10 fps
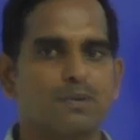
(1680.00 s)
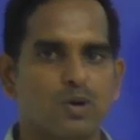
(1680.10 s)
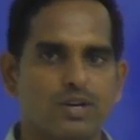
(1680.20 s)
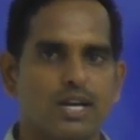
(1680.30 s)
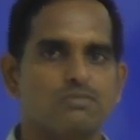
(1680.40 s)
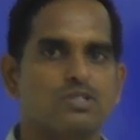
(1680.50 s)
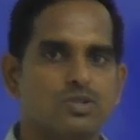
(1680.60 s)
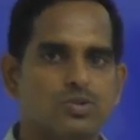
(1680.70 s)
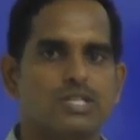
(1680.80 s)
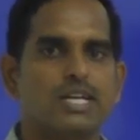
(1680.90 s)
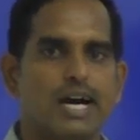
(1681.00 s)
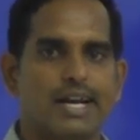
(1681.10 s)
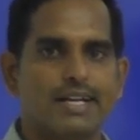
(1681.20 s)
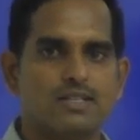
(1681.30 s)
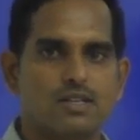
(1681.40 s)
programs using
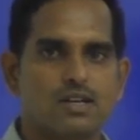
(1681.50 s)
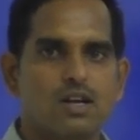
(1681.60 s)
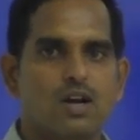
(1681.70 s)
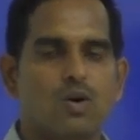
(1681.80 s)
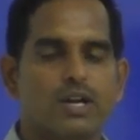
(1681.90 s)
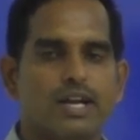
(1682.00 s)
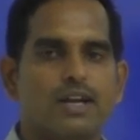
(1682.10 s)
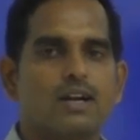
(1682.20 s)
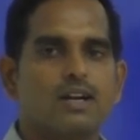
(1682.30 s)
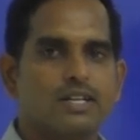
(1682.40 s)
arrays, okay,